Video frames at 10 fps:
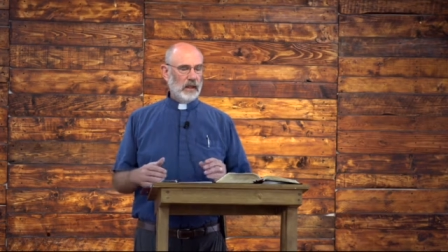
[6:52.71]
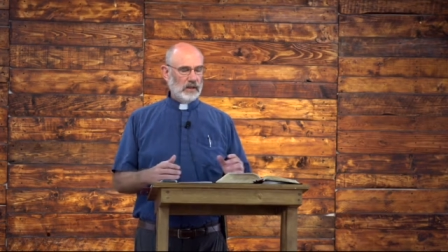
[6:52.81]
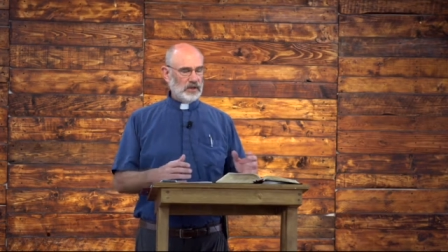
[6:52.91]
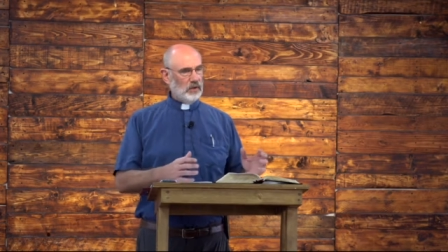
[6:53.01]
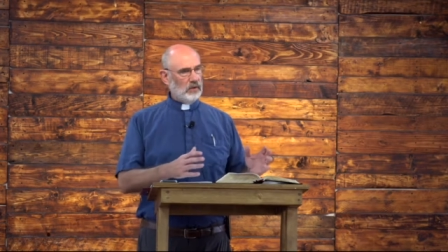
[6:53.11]

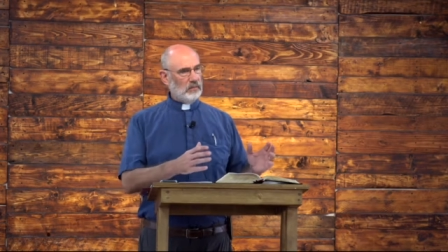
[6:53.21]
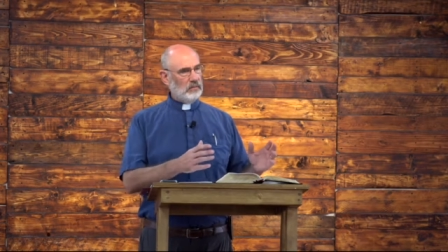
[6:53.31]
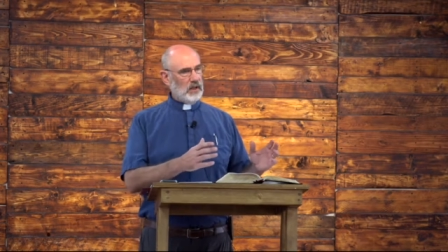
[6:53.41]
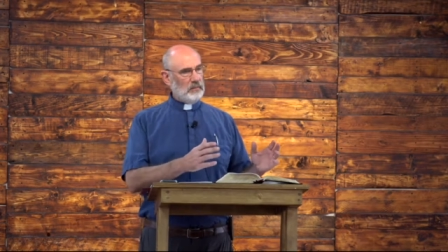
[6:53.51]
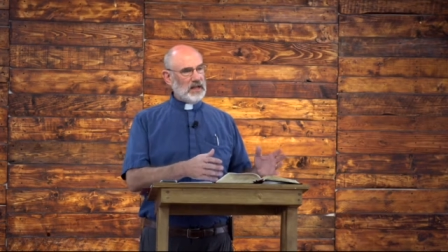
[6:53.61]
So
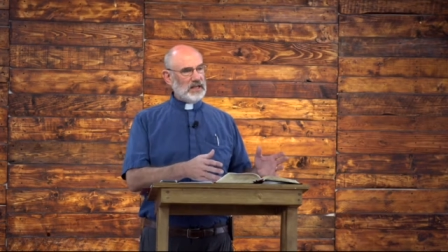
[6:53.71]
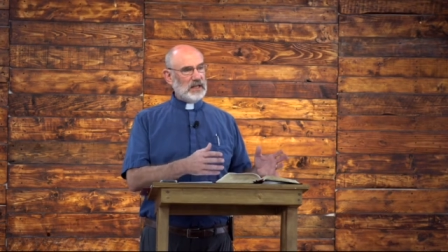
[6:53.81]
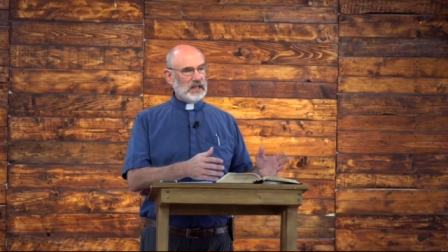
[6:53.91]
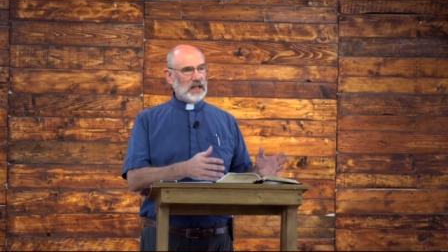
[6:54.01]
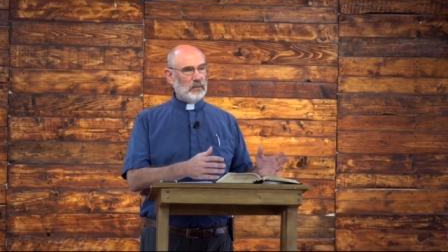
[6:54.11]
the basic
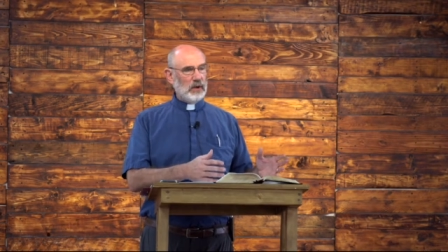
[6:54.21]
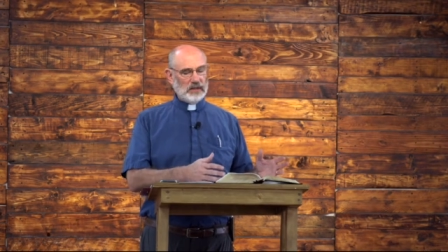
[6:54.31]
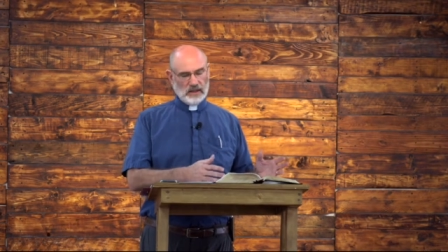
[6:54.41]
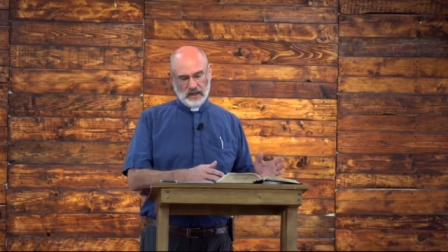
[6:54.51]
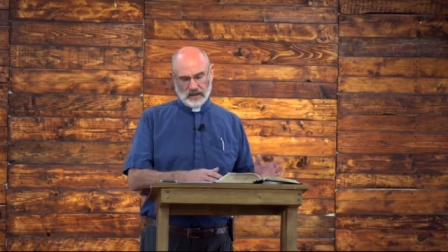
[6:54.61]

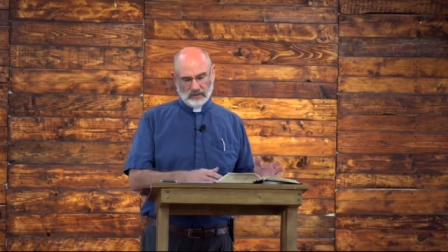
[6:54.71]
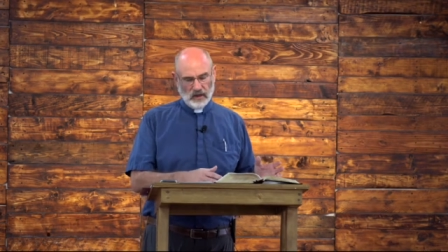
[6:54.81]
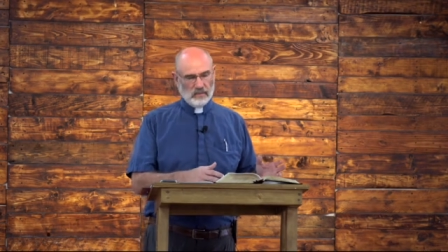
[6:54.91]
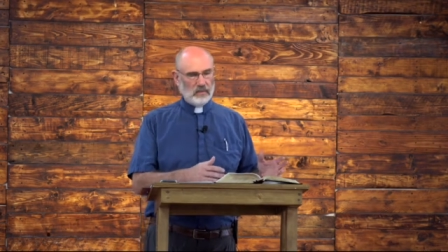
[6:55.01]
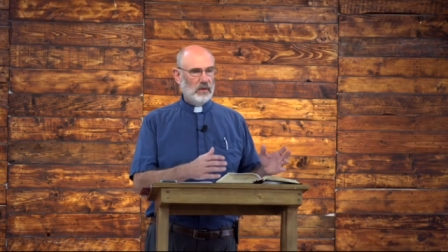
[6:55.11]
sequence is from